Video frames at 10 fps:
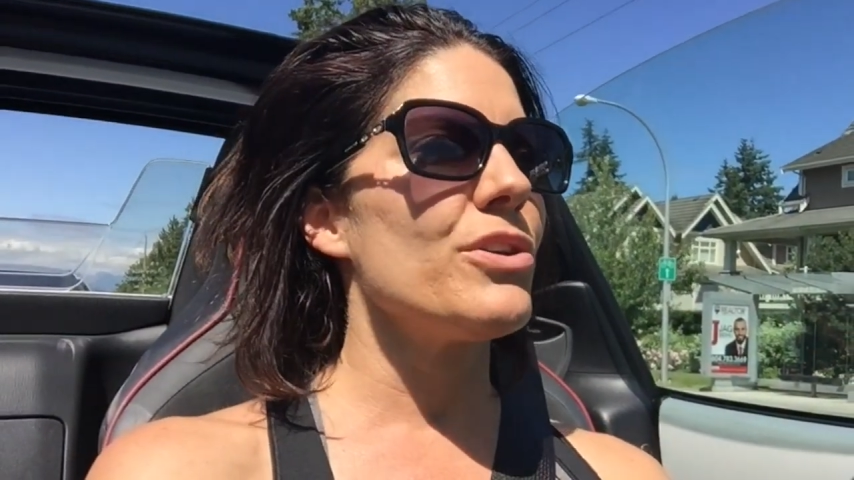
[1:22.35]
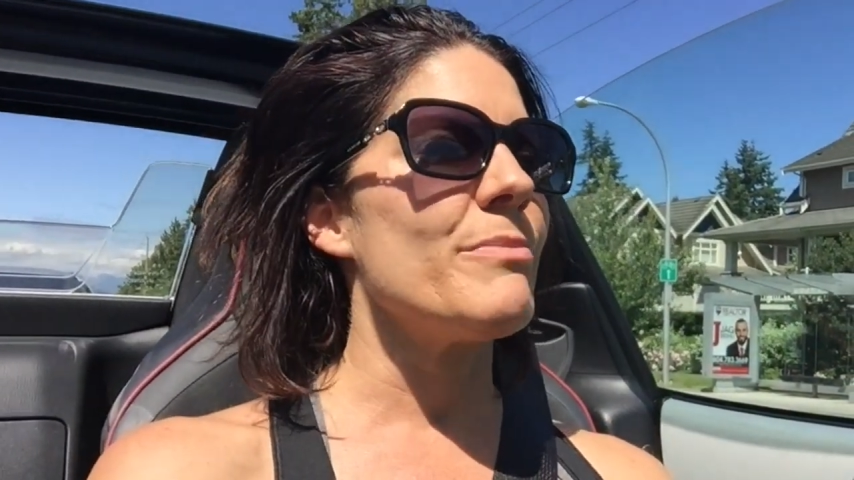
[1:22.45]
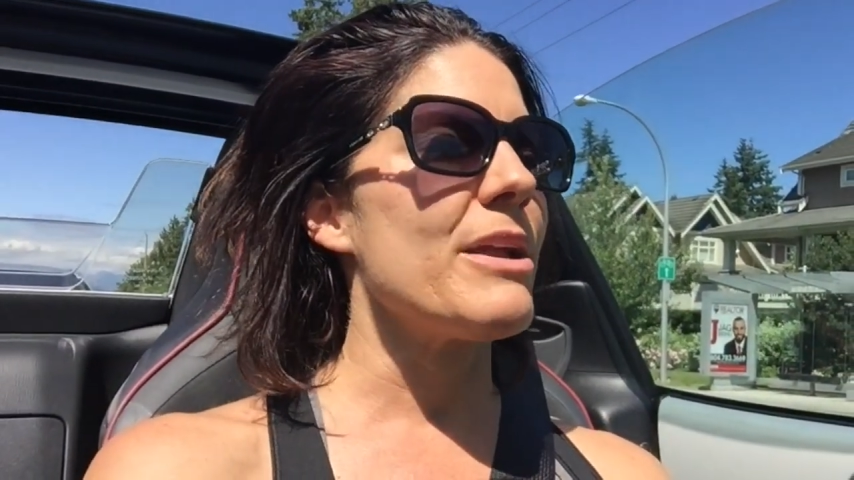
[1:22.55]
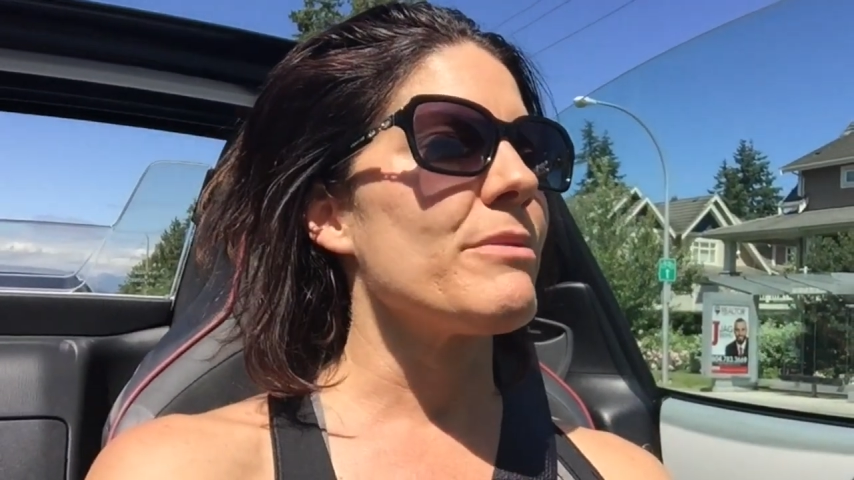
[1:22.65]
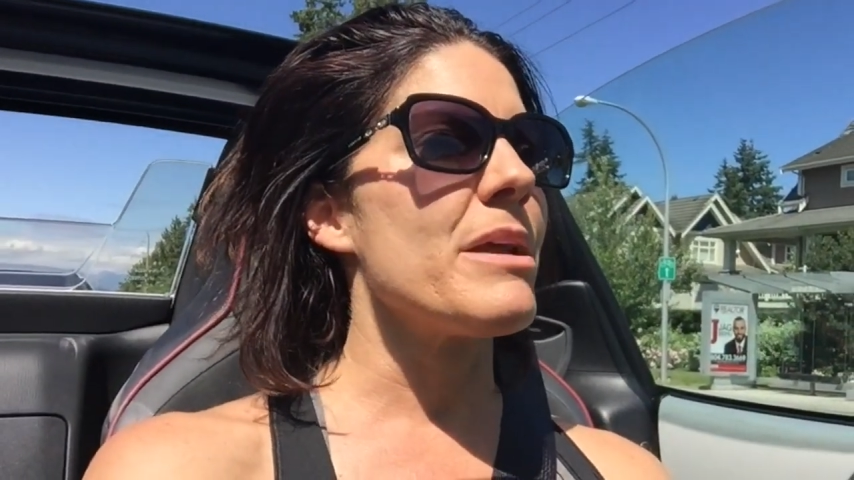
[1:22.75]
you
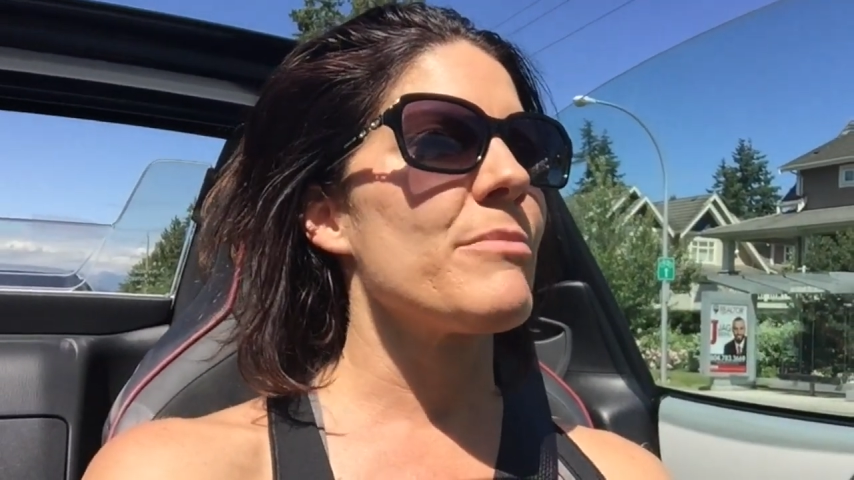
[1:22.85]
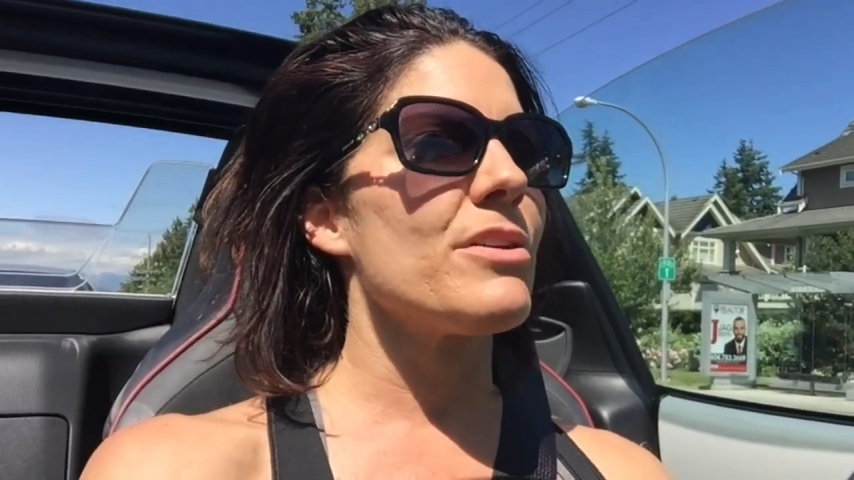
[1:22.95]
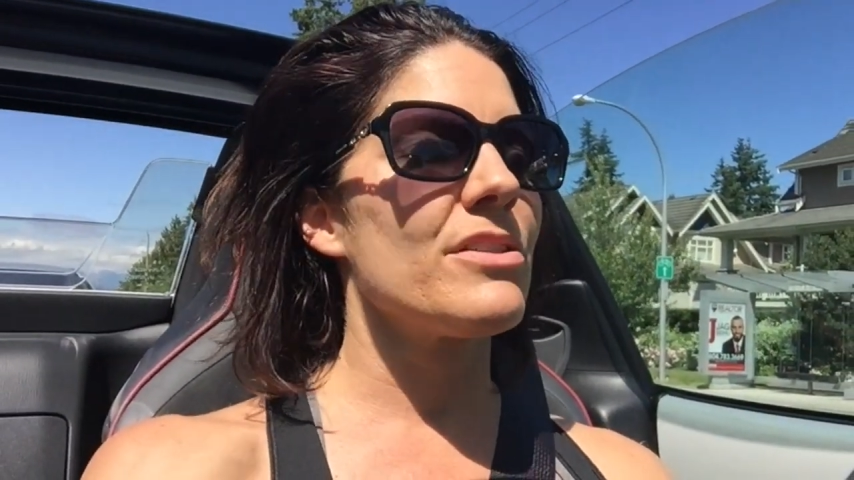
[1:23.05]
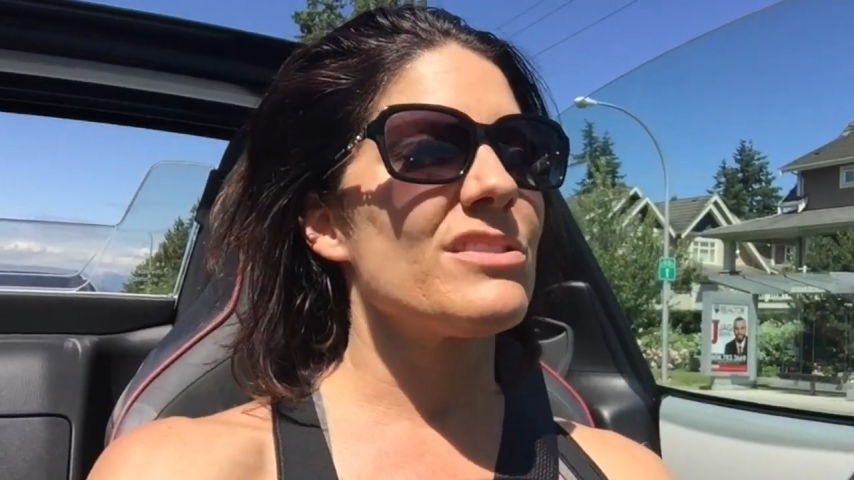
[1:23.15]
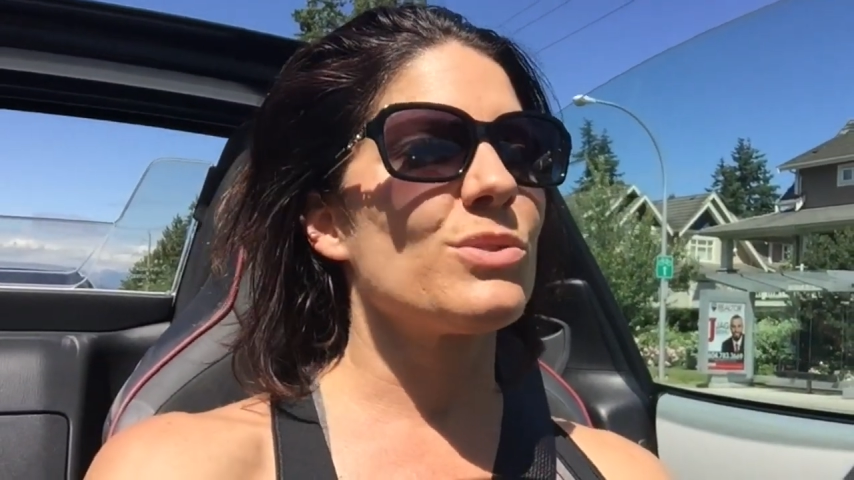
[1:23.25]
might
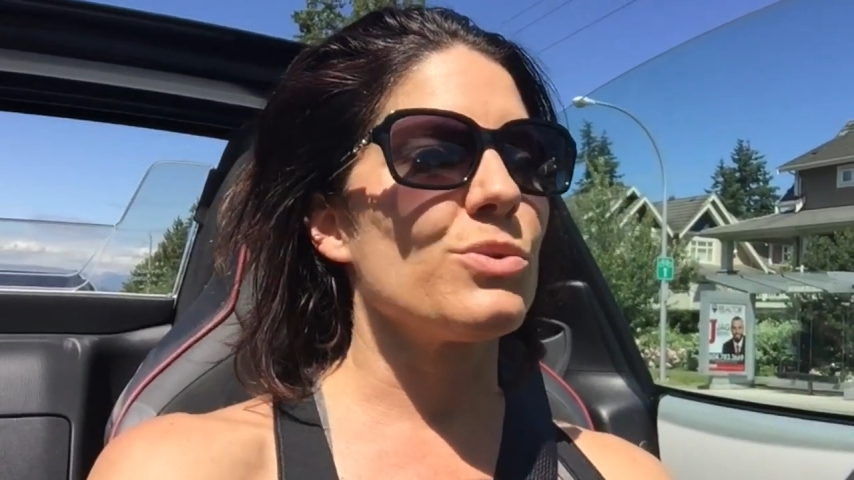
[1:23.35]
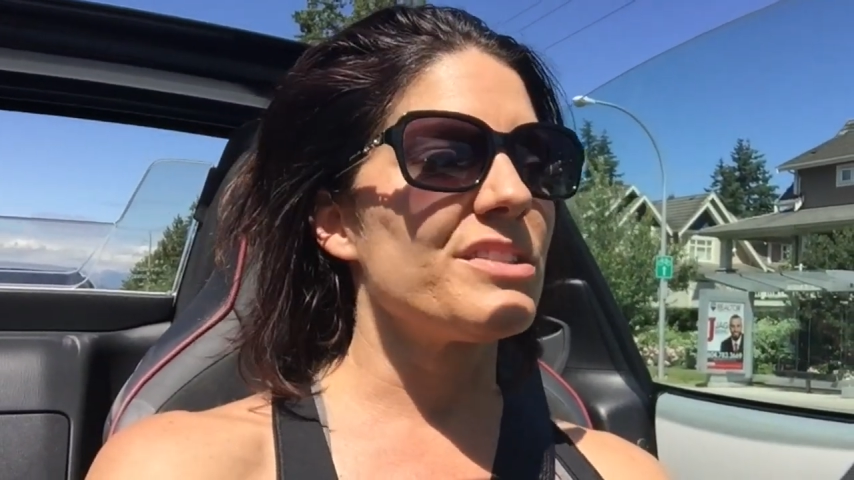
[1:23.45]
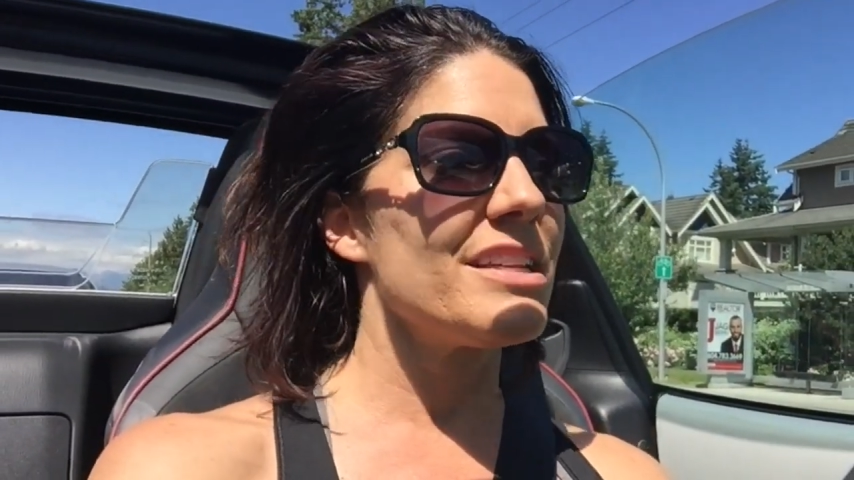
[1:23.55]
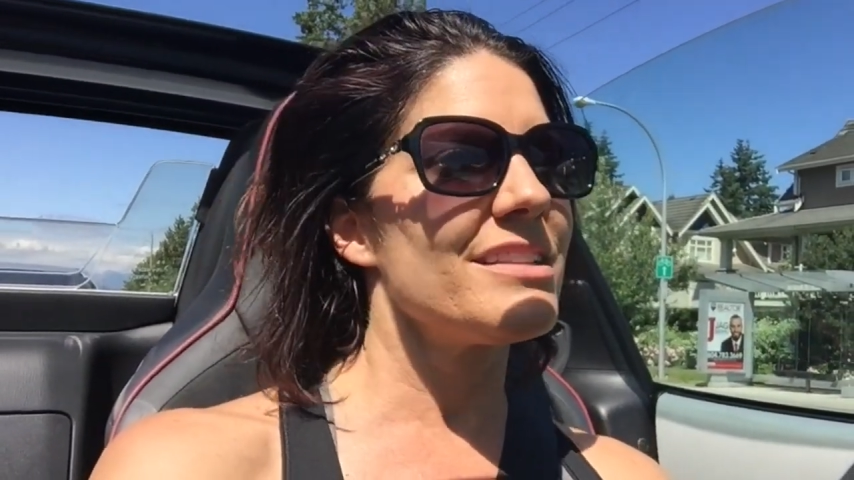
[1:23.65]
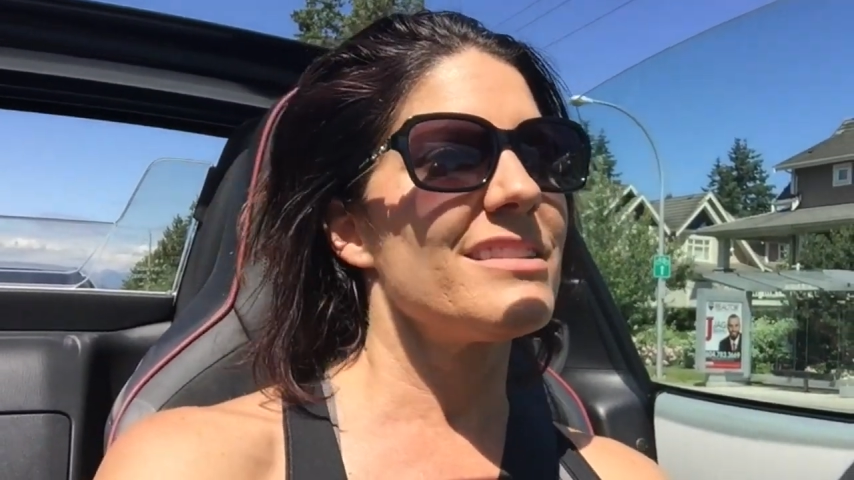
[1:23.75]
remember the
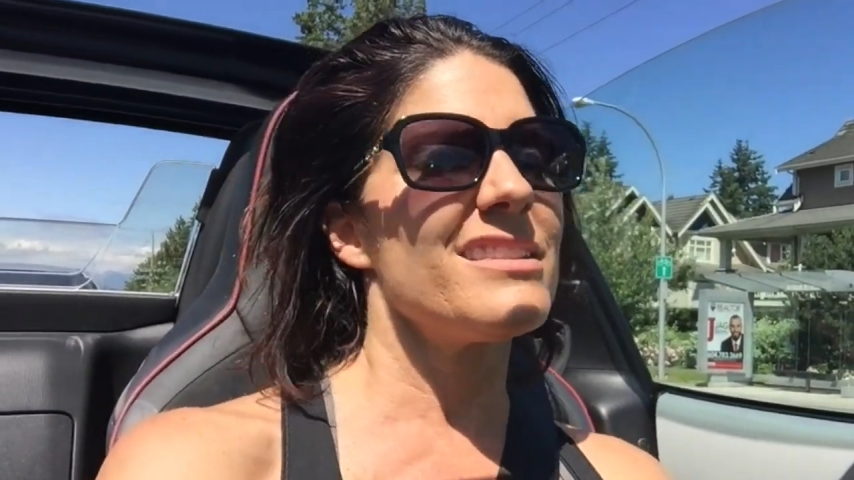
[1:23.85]
Solstice